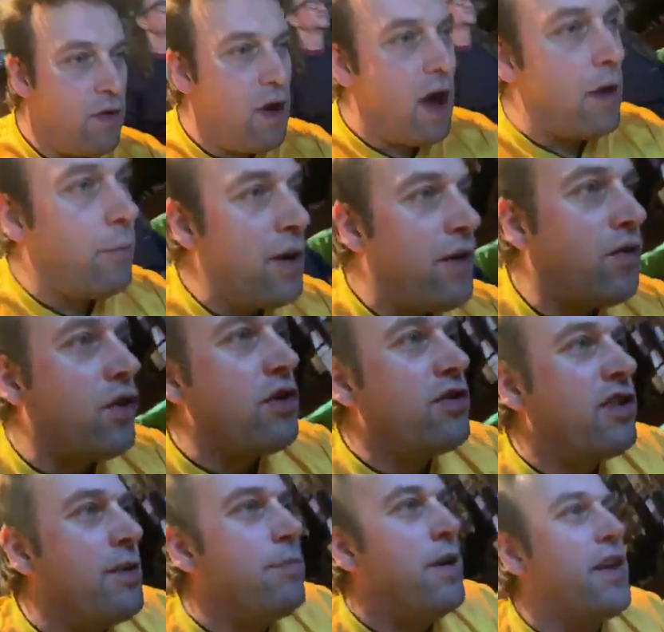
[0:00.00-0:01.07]
Right, we have got
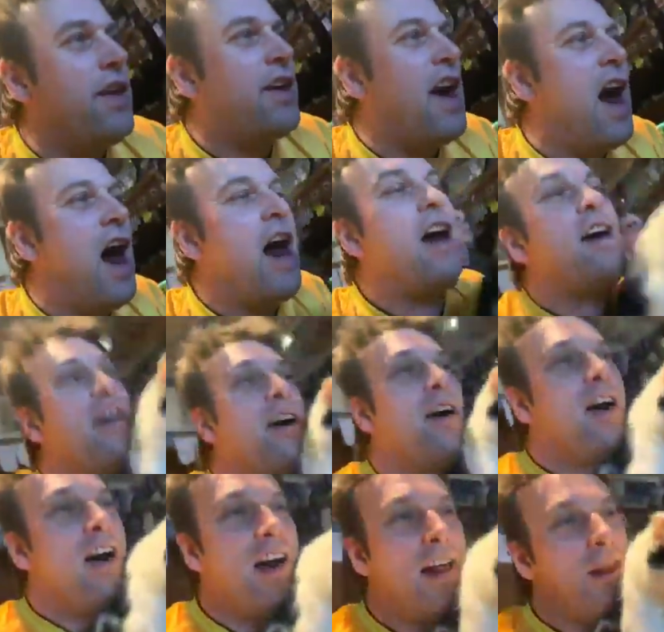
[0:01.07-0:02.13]
Simba the cat.
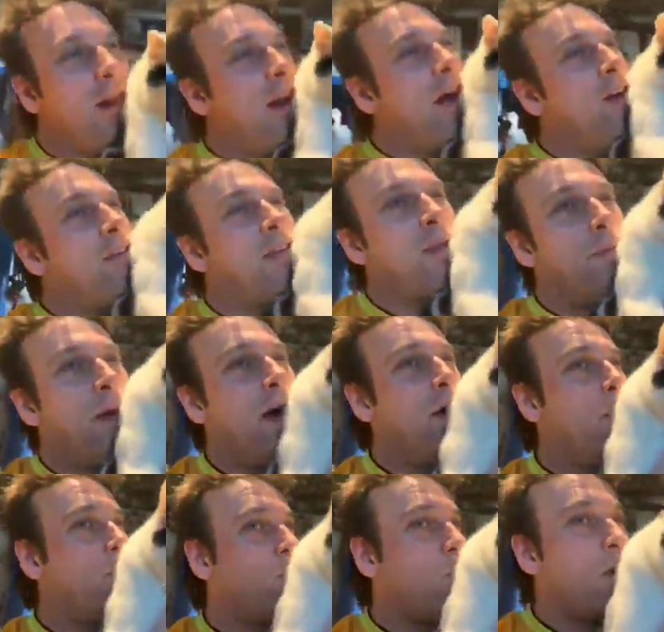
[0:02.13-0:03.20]
Hello,
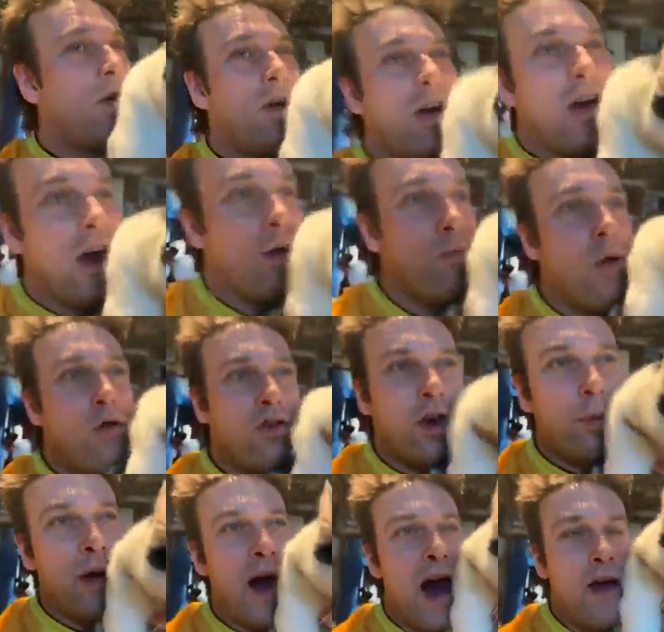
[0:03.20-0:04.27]
Simba. And Wolves are
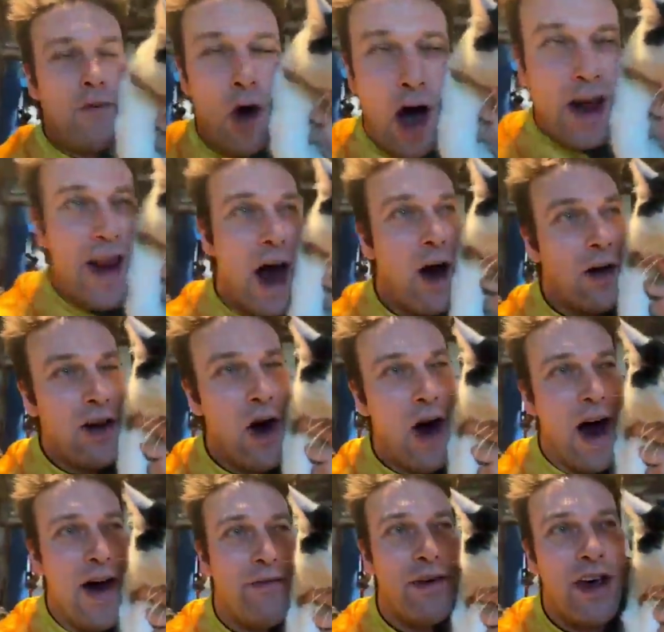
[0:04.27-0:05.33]
playing right now
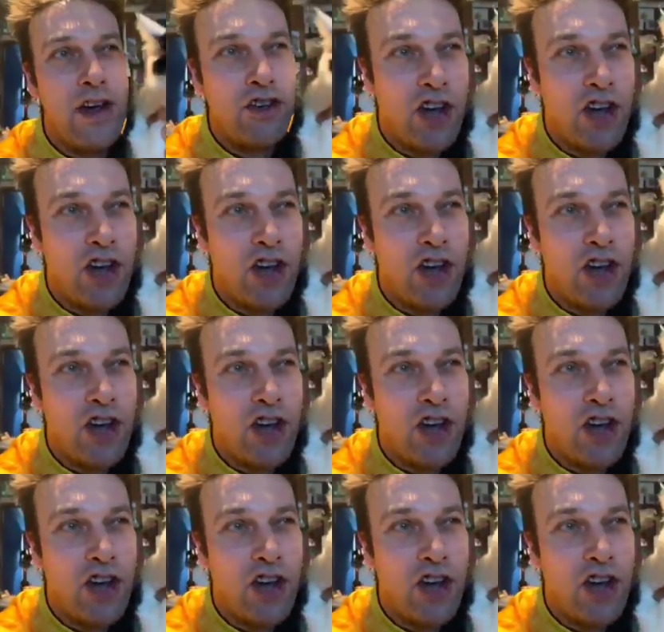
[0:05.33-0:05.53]
live in